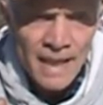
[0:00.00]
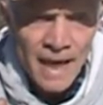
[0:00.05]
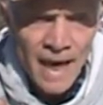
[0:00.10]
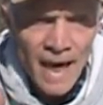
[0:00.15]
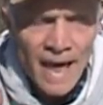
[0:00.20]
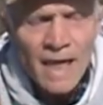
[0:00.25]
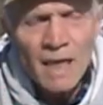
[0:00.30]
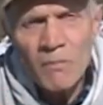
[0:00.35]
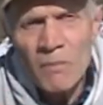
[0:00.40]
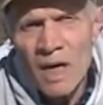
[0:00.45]

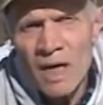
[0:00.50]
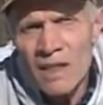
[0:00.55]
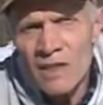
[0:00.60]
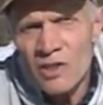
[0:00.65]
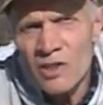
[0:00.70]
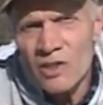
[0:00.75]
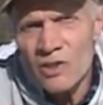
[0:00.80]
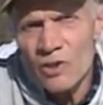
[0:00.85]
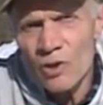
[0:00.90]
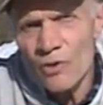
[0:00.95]

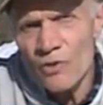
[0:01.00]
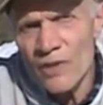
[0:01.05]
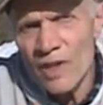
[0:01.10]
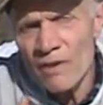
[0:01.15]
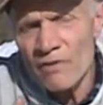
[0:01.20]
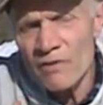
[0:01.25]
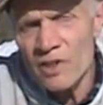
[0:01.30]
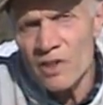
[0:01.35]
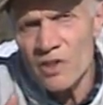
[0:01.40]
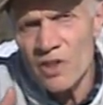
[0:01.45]
animals don't
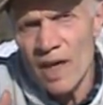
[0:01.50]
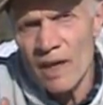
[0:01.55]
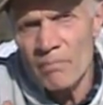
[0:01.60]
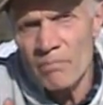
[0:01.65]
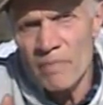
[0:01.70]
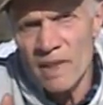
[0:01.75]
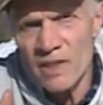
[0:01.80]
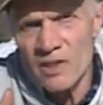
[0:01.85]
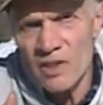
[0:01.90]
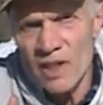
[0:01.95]
have the same
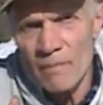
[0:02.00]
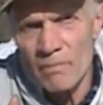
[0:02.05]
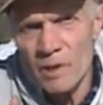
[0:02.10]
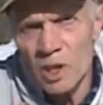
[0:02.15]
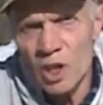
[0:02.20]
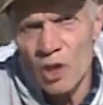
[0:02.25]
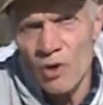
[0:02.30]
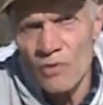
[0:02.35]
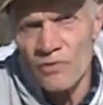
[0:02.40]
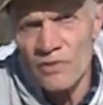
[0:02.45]

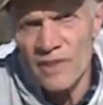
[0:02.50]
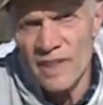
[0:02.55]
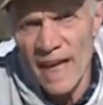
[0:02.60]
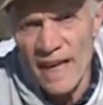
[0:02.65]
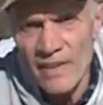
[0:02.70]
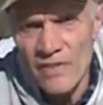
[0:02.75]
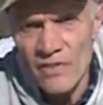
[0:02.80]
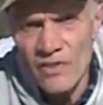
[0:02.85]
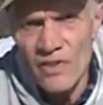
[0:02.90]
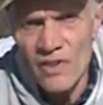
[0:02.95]
perception of
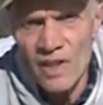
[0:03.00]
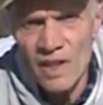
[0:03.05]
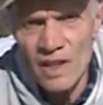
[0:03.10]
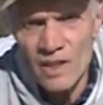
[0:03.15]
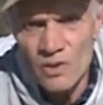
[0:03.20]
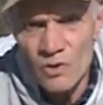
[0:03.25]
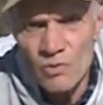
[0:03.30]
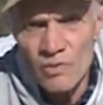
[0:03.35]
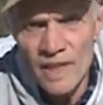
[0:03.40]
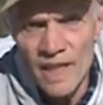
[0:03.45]
death
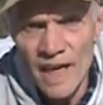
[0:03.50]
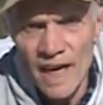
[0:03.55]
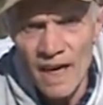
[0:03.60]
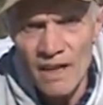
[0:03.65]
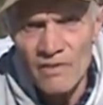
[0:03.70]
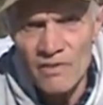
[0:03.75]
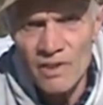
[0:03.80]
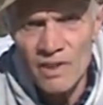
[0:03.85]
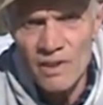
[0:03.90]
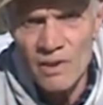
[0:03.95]
as we
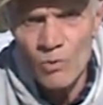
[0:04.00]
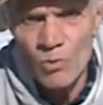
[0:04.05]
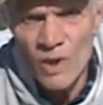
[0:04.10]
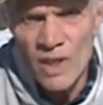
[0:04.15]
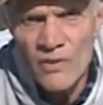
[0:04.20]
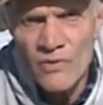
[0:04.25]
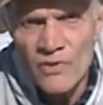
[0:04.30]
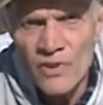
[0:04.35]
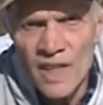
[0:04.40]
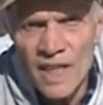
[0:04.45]
have.
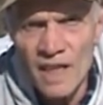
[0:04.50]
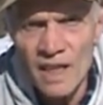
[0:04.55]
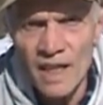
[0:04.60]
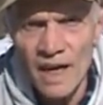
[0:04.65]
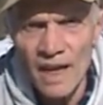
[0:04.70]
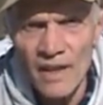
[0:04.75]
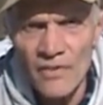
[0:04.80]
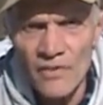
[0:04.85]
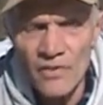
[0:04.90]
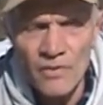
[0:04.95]
We fear
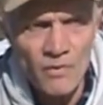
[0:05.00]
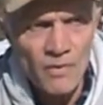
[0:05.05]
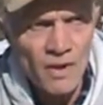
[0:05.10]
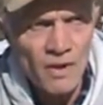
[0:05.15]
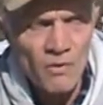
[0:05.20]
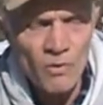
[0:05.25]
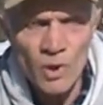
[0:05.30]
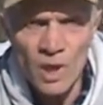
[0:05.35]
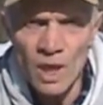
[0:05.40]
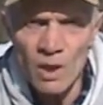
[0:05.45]
death.
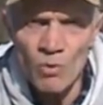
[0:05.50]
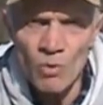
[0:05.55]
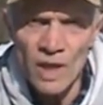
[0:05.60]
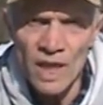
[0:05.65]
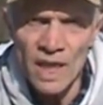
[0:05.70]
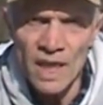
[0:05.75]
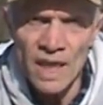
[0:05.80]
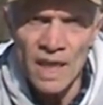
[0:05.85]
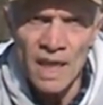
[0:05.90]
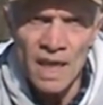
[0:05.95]

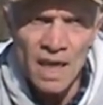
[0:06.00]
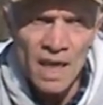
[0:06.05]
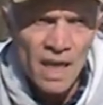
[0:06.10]
We